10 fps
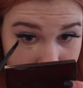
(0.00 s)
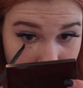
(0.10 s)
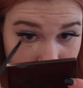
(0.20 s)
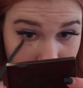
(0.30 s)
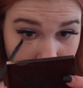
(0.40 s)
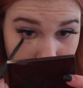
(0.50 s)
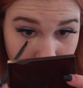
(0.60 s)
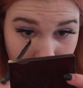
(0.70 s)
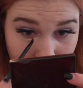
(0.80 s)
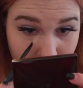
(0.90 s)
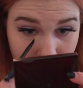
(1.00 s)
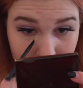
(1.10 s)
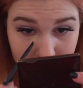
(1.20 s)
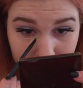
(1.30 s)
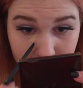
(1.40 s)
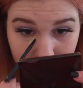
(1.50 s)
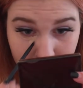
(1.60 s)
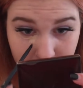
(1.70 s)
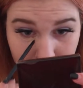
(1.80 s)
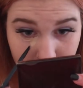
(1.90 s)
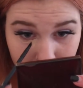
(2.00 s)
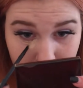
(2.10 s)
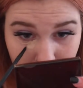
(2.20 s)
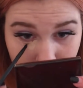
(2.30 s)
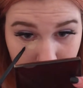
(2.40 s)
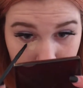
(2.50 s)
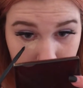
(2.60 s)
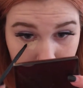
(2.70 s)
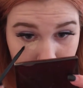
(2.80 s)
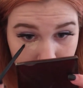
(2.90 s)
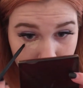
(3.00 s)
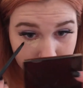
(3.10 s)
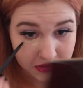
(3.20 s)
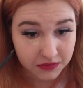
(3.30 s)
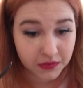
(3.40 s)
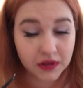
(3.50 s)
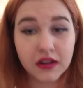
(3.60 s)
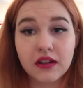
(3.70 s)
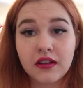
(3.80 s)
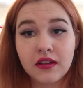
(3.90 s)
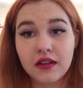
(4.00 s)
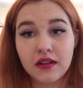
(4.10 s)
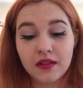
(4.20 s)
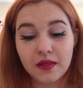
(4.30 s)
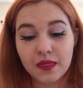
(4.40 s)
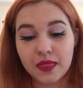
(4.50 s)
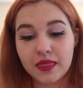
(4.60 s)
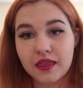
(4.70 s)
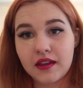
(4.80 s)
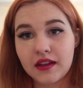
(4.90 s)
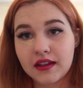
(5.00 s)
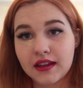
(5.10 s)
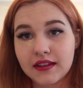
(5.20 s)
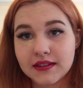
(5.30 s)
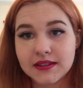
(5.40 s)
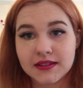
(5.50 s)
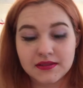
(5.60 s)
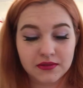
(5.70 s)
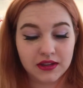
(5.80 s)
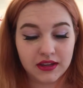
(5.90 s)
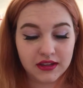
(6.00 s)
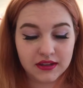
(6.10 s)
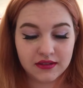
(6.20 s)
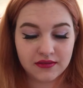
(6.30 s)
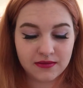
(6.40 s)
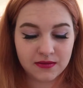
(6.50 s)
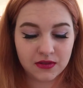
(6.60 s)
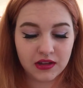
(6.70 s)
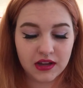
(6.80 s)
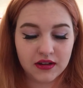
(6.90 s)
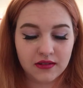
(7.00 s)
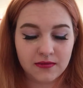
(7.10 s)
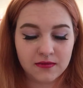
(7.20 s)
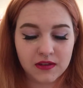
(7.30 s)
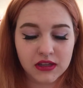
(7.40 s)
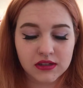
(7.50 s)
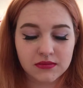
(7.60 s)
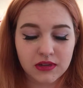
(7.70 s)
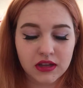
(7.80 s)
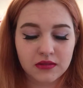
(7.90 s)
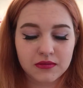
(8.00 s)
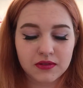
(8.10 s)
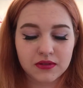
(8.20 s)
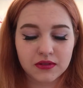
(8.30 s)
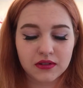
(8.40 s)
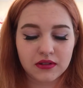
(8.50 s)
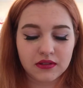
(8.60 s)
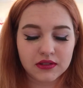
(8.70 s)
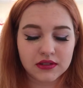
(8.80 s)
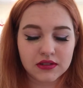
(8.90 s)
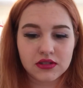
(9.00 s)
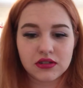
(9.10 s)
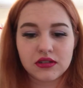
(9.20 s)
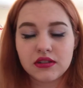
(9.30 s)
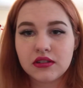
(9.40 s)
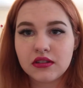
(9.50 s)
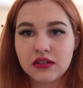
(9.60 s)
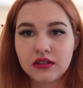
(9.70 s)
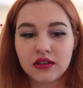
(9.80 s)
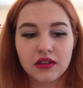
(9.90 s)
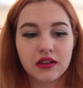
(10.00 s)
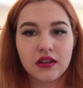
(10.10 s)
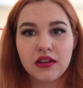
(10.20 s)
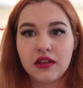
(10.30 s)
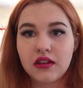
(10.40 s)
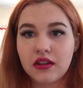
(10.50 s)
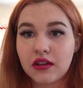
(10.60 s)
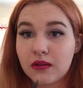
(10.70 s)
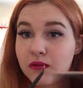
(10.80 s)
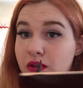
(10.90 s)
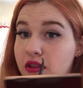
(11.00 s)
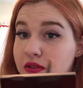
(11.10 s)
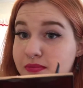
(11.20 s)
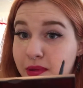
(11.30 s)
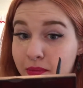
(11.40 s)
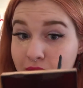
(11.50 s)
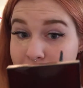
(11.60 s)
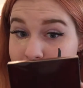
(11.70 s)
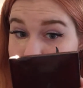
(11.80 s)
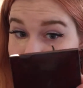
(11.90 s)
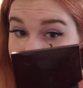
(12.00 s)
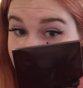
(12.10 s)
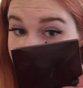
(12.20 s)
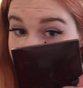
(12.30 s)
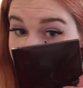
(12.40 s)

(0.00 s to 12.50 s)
not normally how I would apply it under my eyes, but again, this isn't really a full-on face makeup tutorial. This is just covering those pimples, so